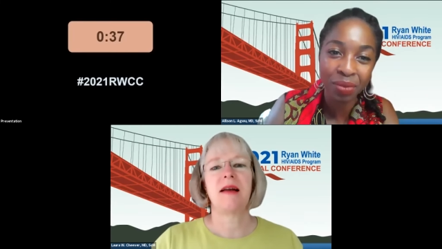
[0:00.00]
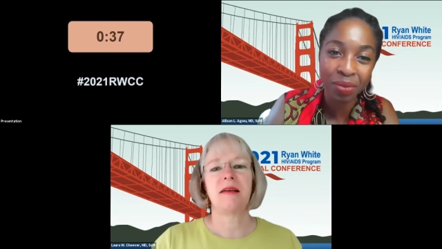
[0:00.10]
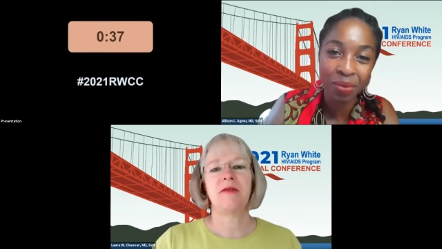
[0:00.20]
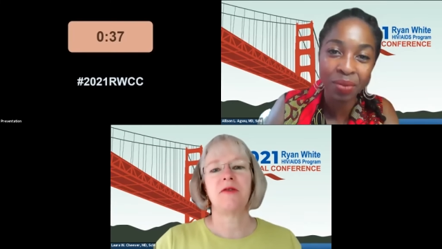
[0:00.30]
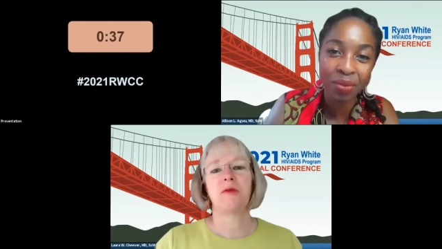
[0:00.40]

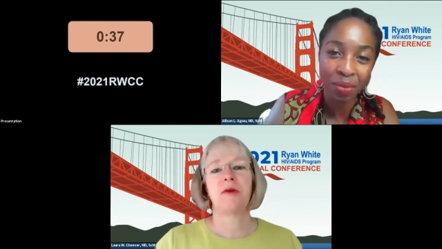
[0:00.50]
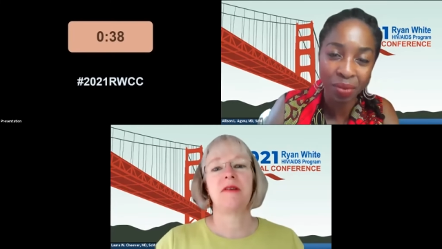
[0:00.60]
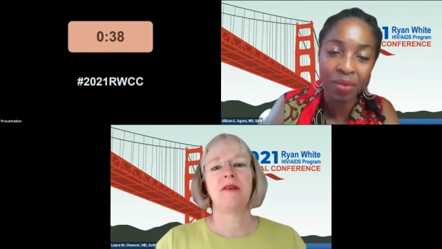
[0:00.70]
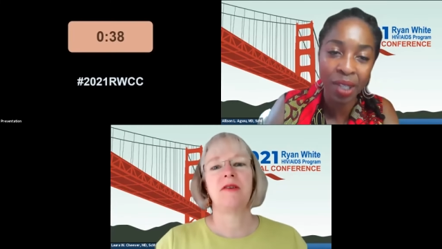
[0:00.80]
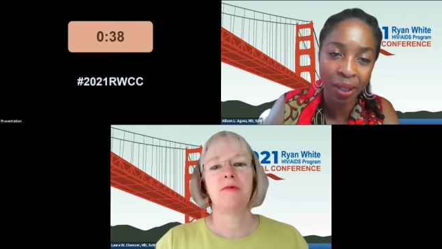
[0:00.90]
Speaker 1: adolescents
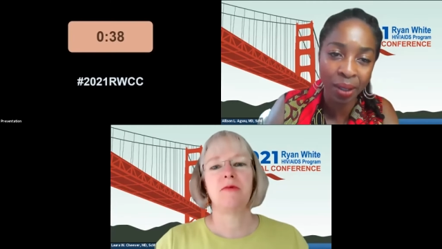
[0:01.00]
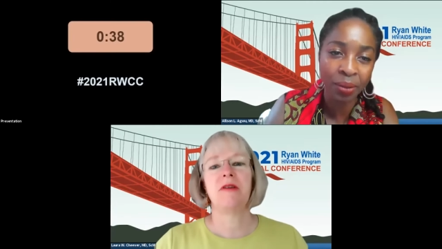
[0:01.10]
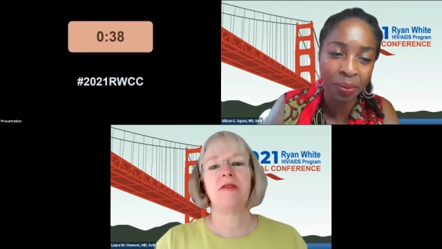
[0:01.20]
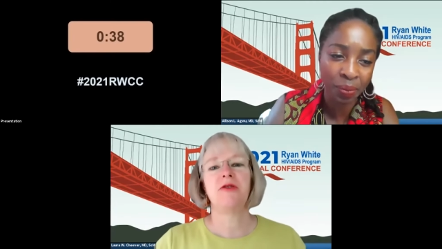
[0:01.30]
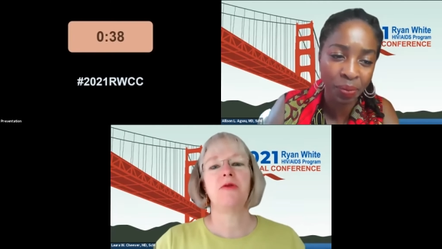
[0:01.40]
transi
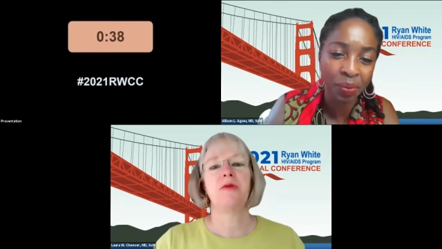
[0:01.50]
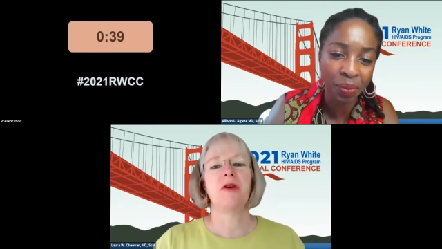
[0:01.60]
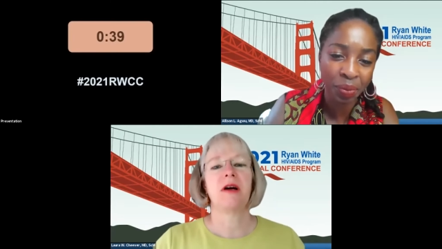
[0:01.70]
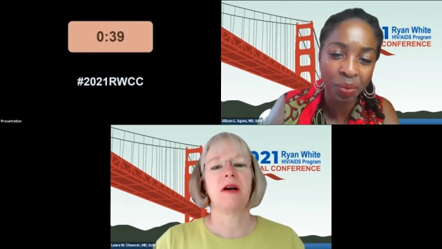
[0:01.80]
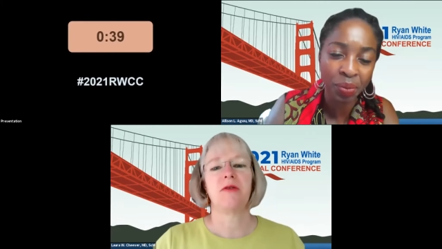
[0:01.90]
transition to
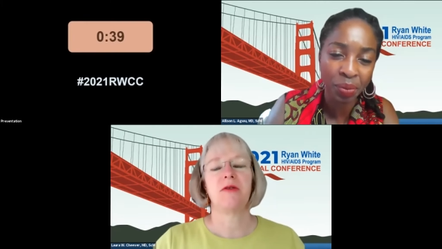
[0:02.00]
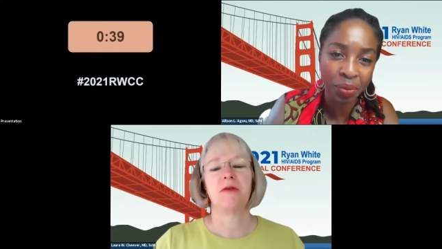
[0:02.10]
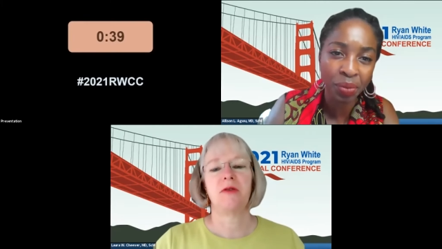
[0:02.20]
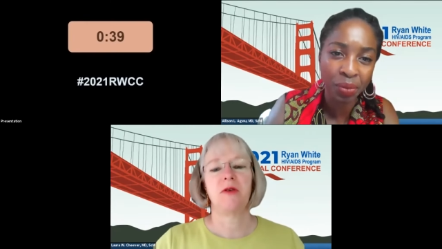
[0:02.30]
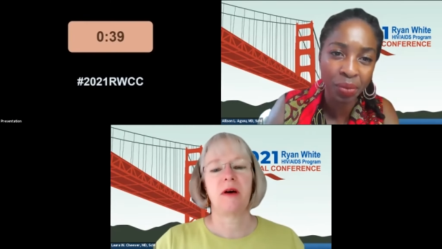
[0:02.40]
adult care. So
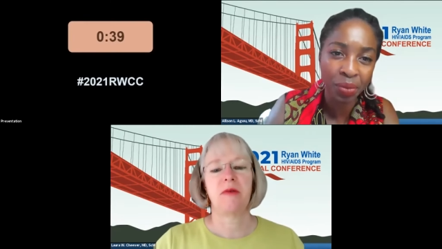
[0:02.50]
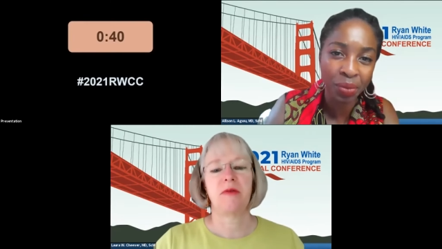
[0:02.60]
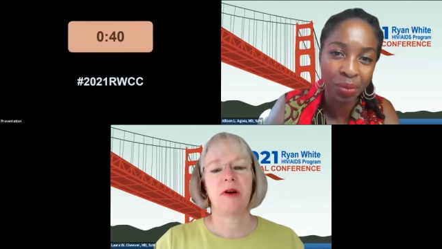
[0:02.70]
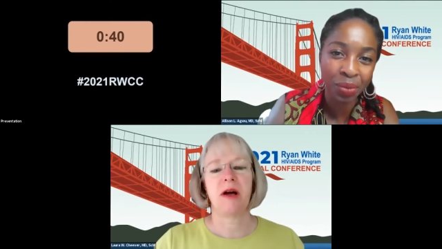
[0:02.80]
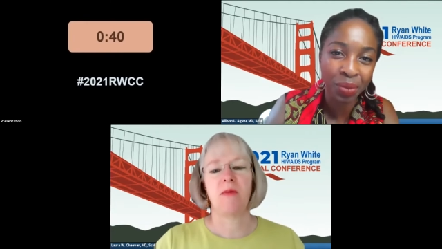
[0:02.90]
that
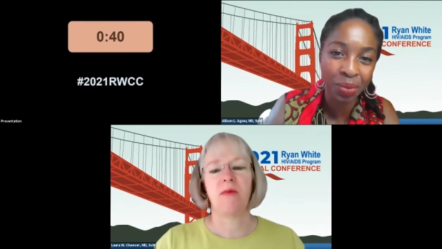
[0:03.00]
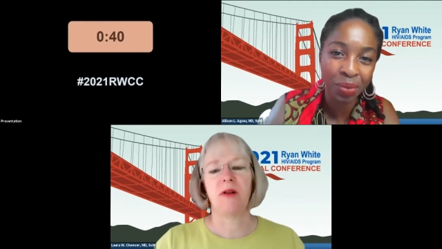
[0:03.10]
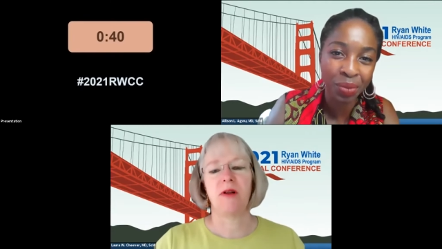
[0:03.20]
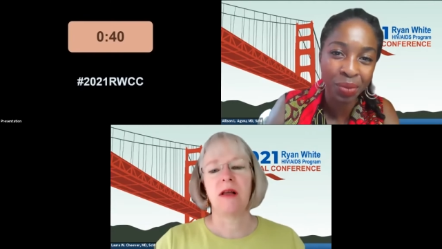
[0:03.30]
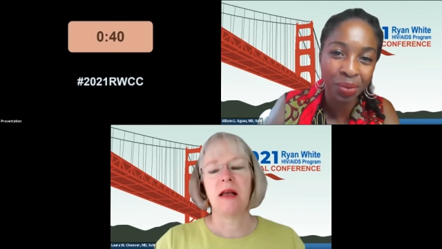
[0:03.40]
was very
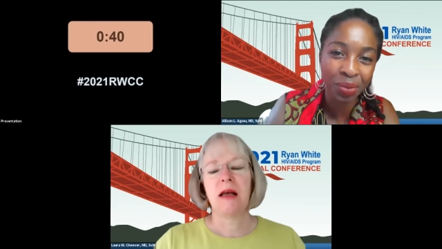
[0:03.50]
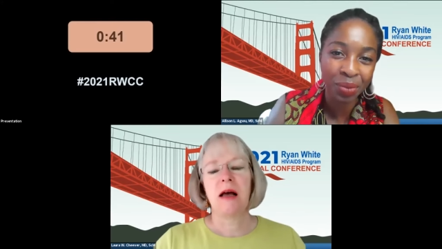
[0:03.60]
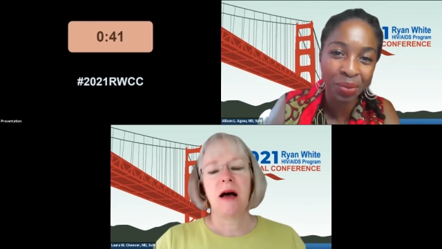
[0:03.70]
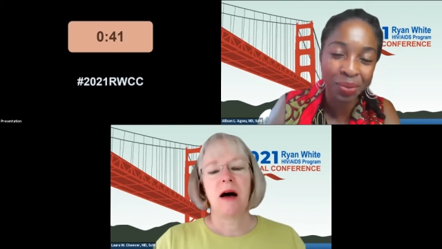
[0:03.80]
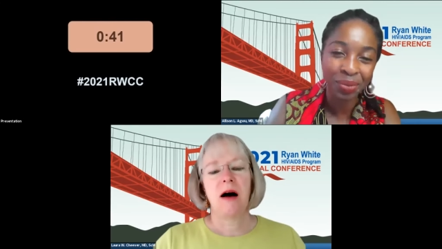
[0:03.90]
helpful.
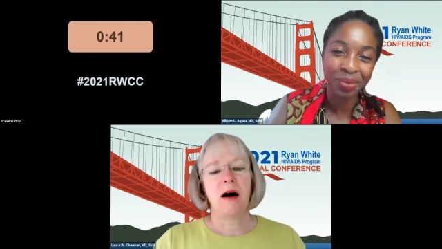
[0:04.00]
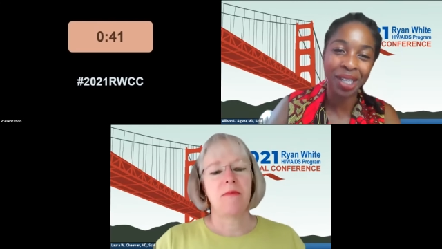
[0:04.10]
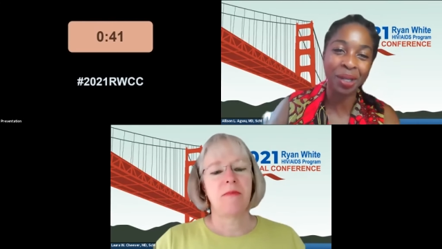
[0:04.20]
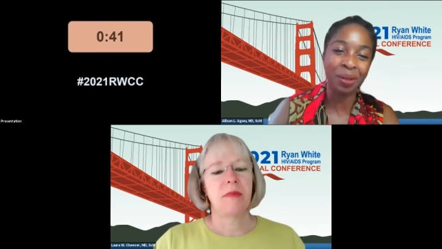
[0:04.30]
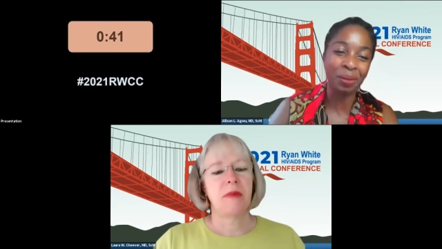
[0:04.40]

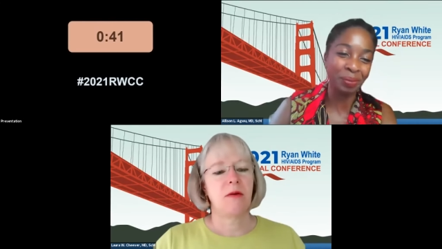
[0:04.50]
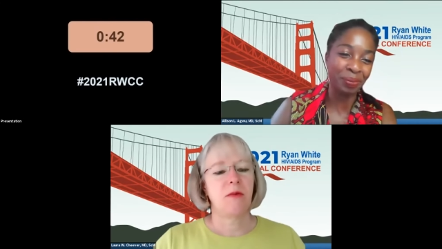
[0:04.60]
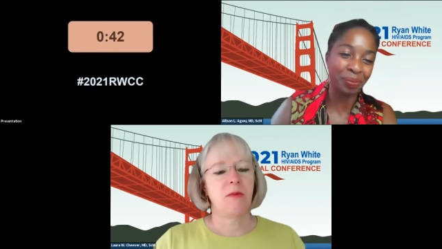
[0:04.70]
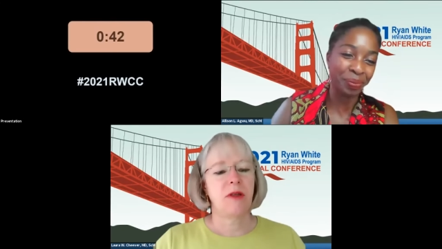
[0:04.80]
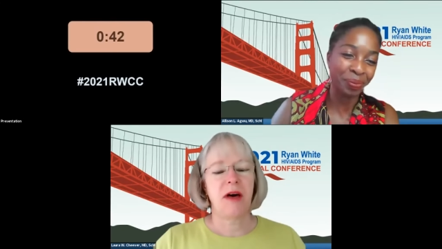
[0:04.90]
Um,
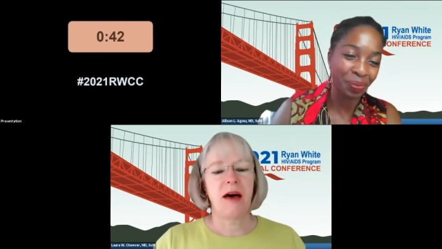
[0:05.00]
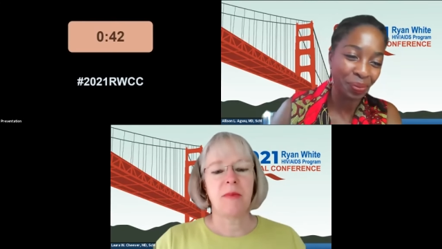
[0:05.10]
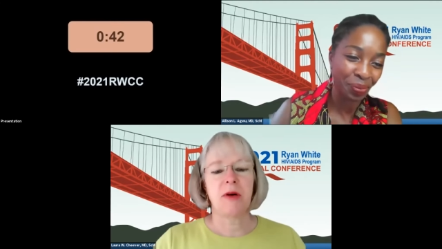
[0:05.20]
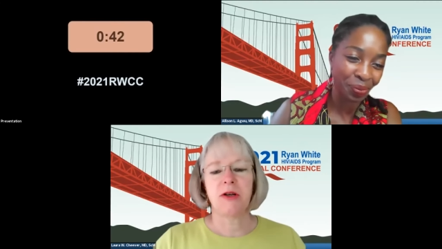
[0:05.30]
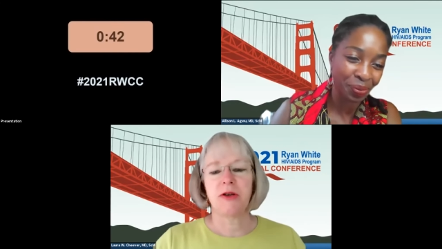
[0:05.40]
with that,
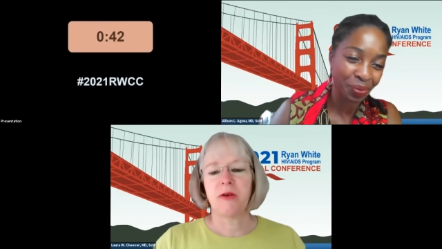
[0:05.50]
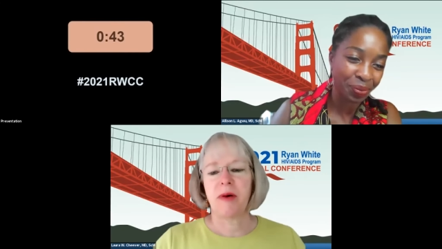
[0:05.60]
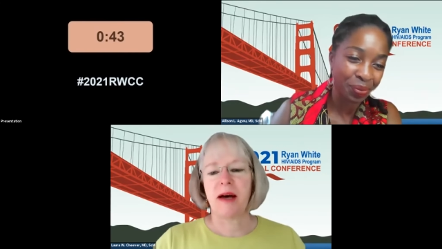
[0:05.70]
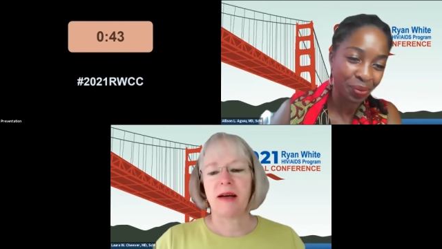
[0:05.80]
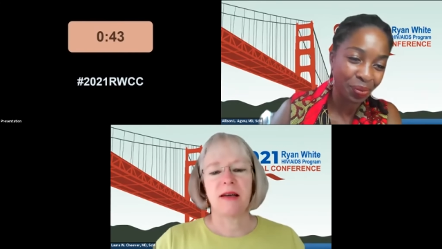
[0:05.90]
I'm going to turn
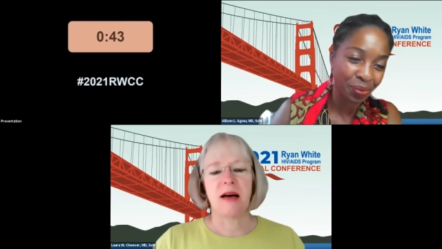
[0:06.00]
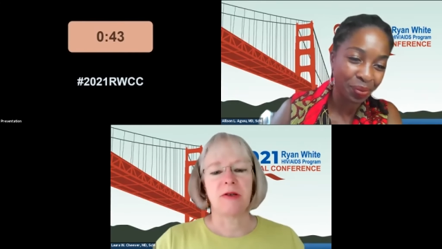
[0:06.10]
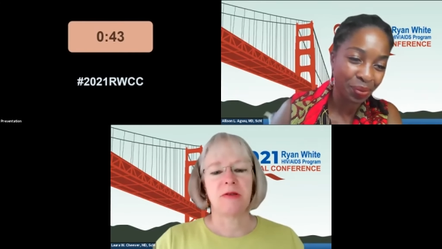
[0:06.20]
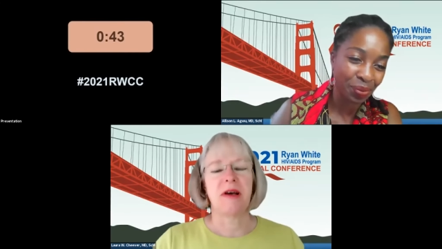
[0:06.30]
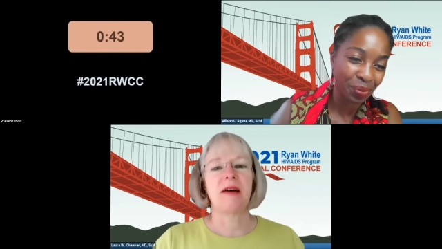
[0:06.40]
it back to
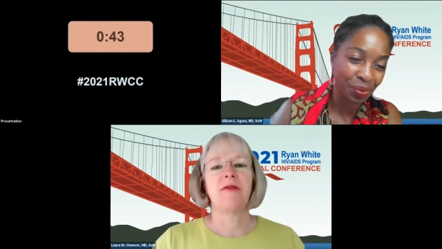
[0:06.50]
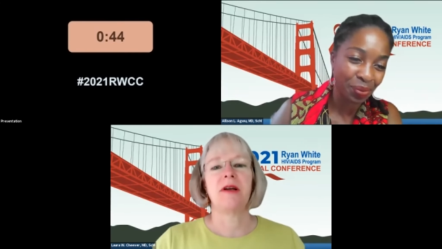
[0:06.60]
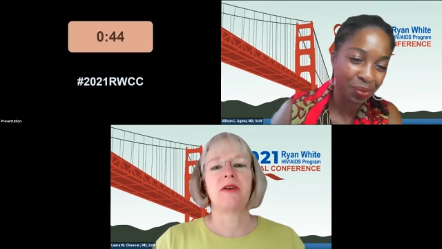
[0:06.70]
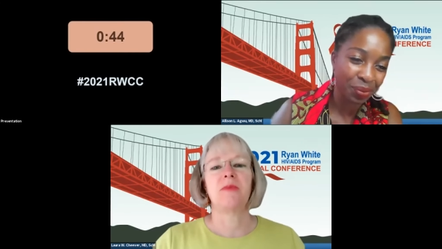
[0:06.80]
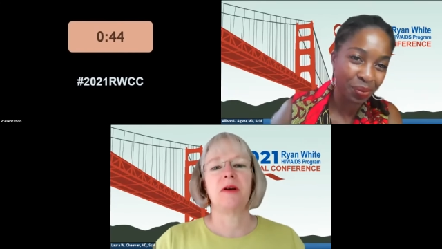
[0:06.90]
Dr. Saag for
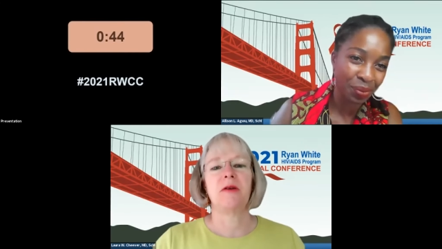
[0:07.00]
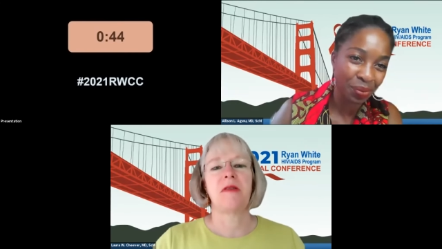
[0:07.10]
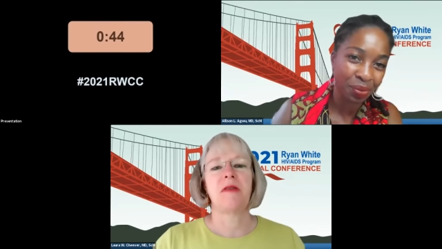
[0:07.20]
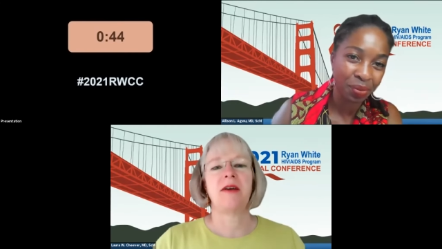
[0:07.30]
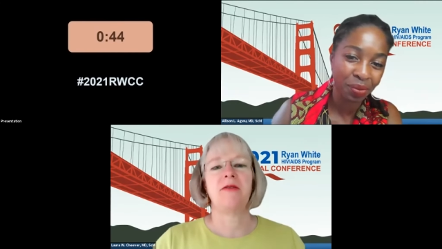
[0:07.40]
our next speaker.
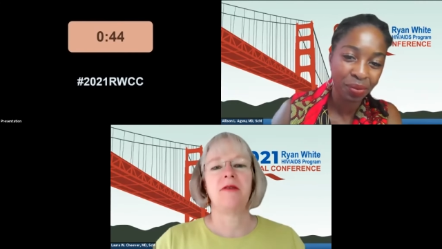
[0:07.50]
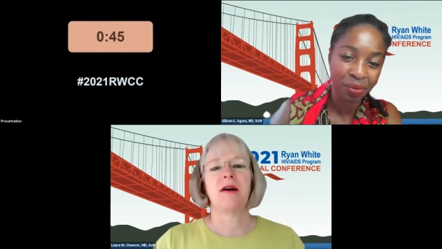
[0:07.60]
Thank you,